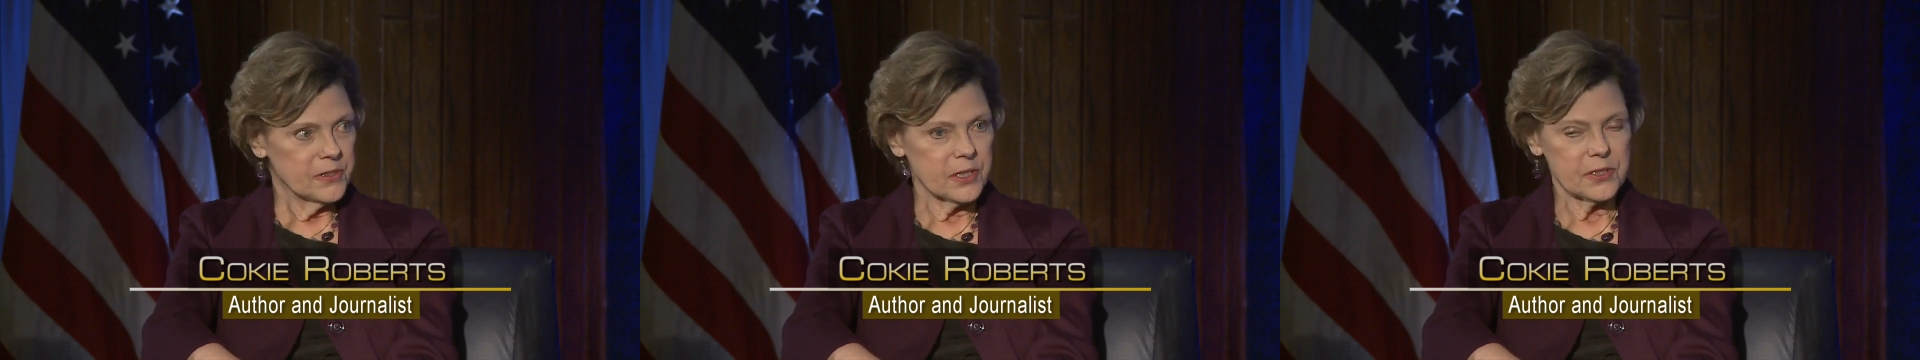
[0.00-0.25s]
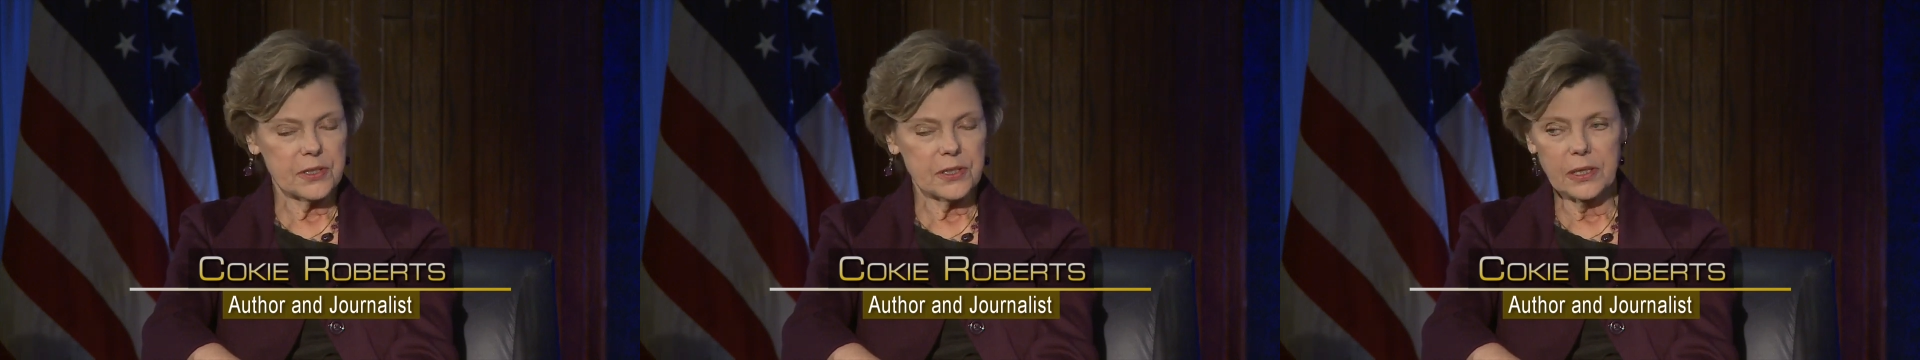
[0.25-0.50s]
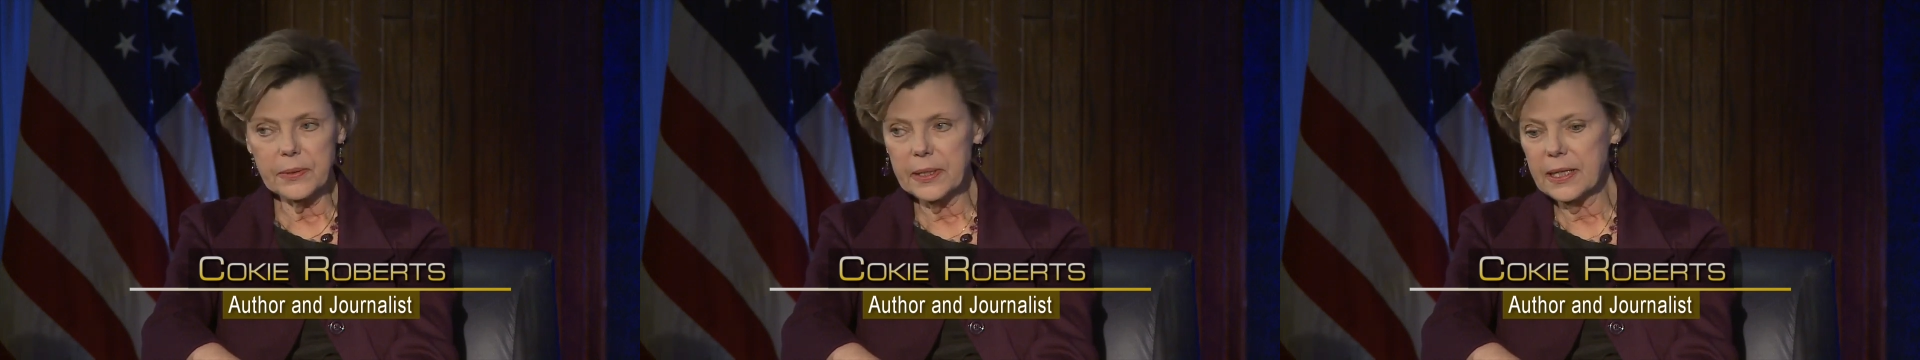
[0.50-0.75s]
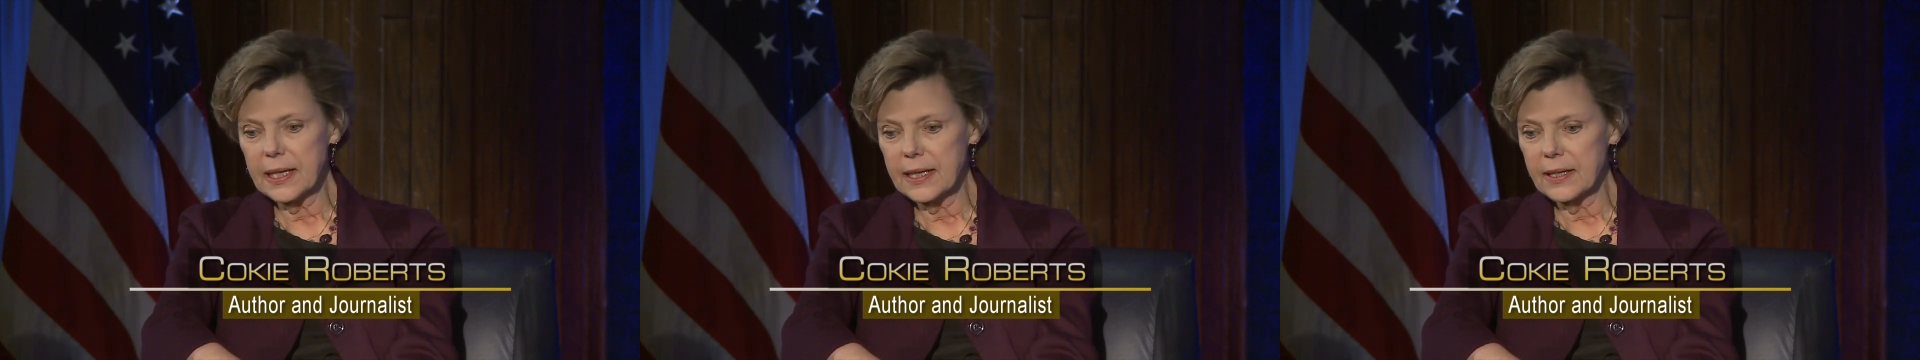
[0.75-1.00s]
just
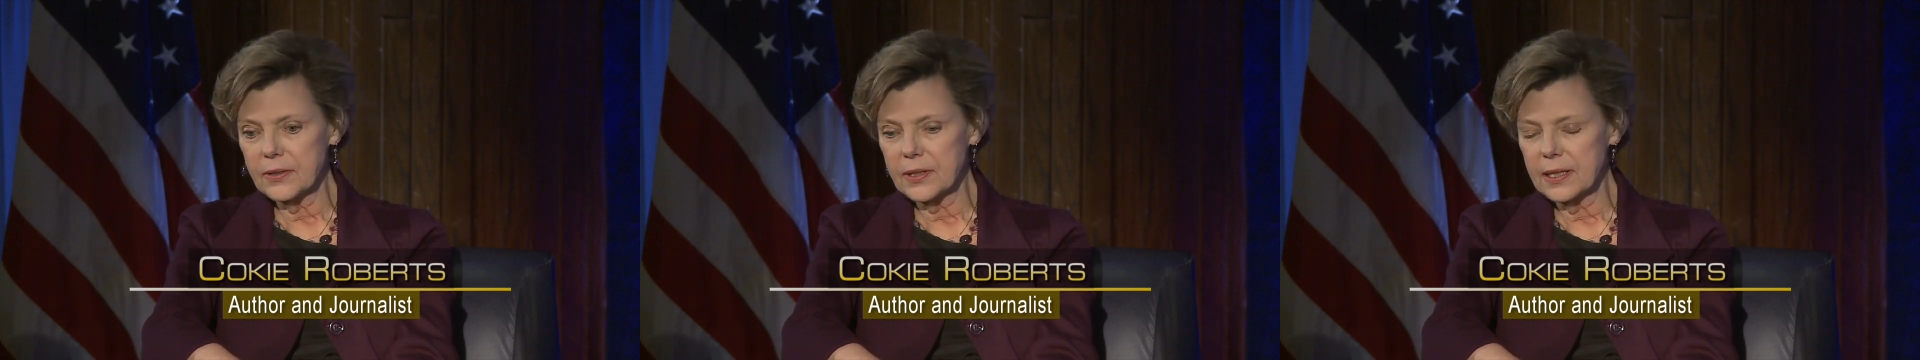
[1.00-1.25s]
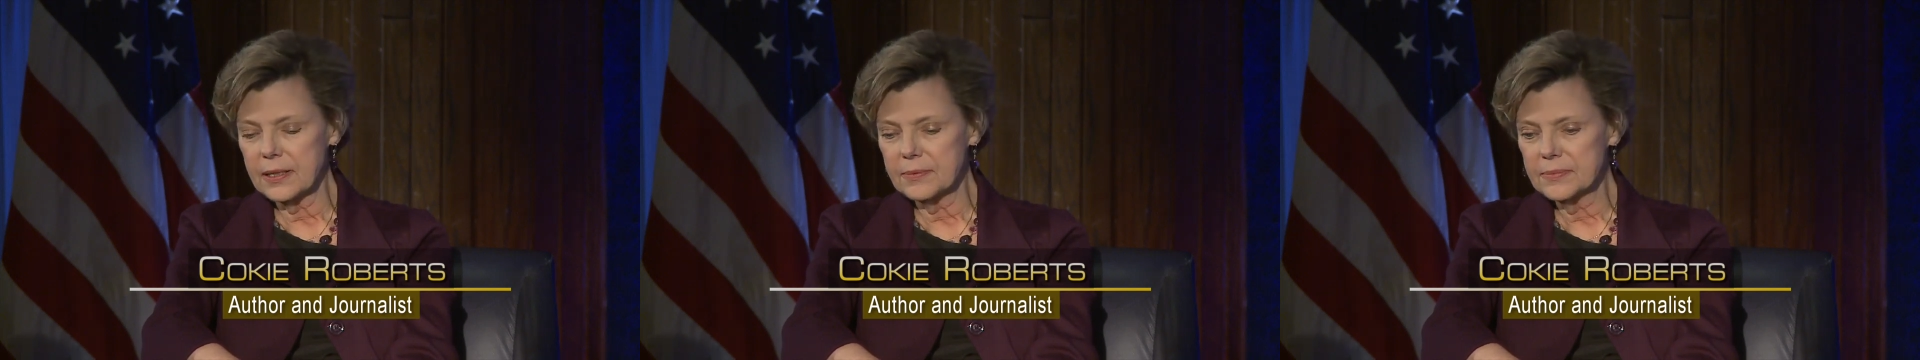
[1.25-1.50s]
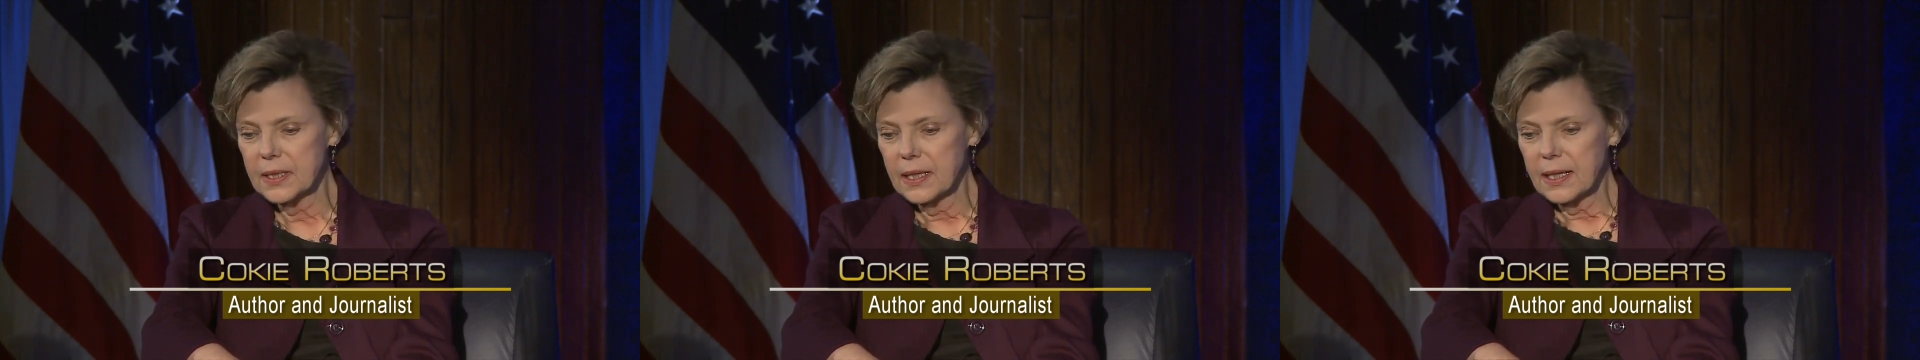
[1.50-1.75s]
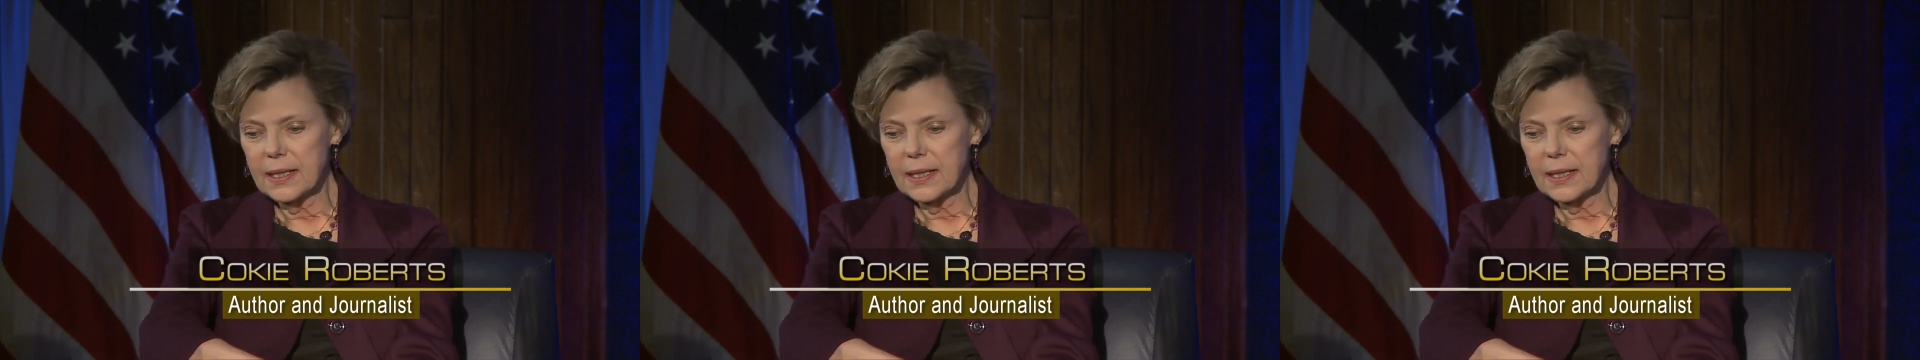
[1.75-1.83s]
going out and